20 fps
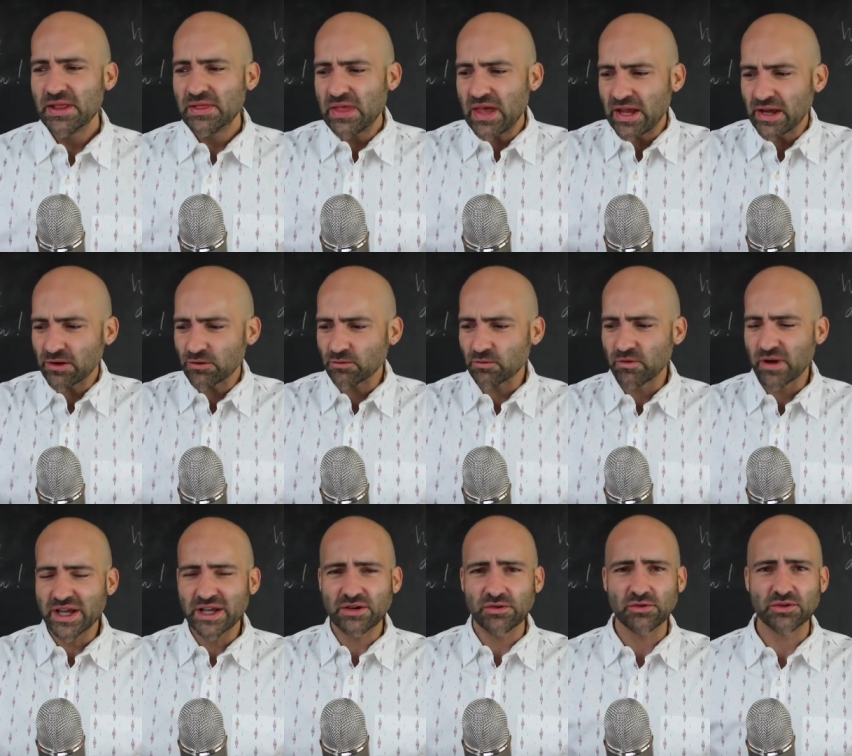They are
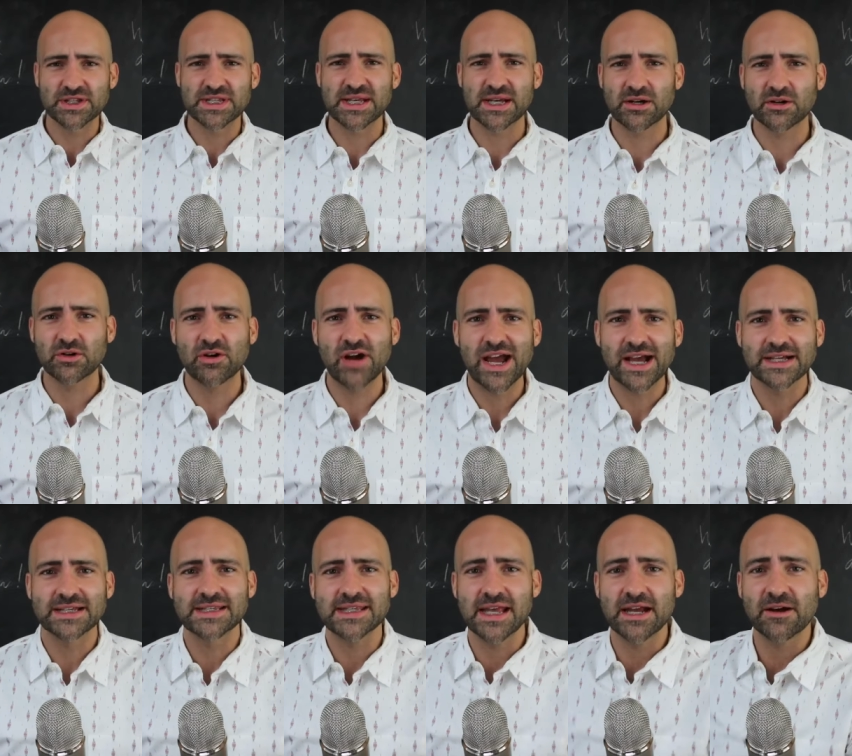wrinkles, they are
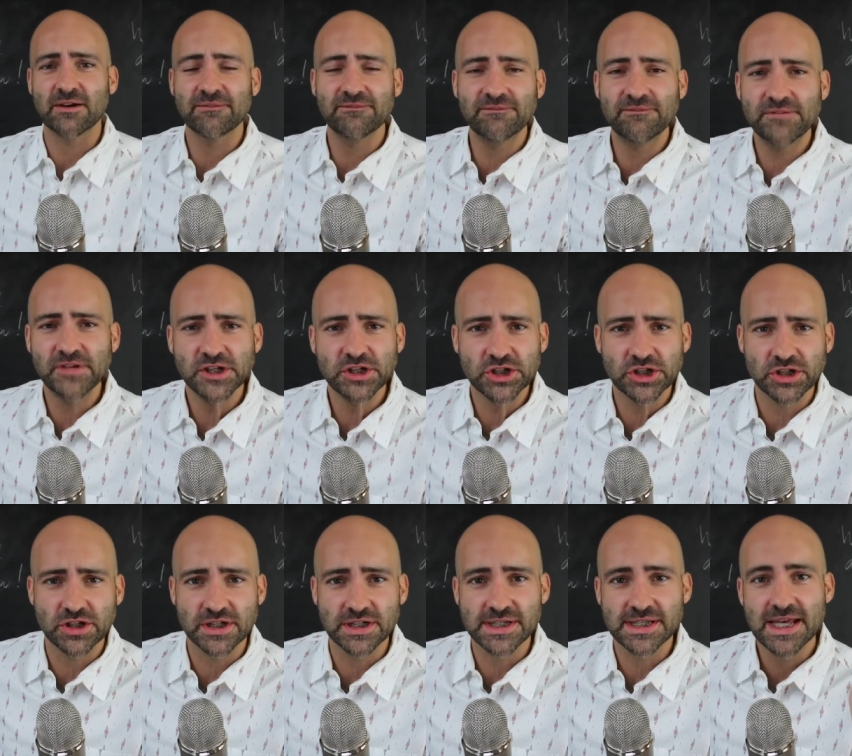cracks, they are
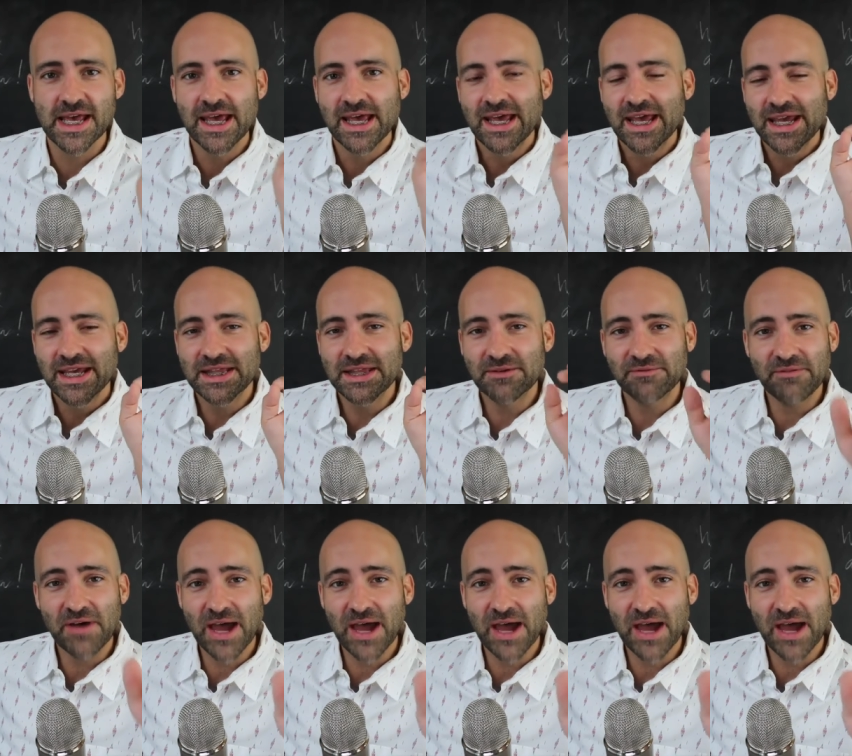fissures in the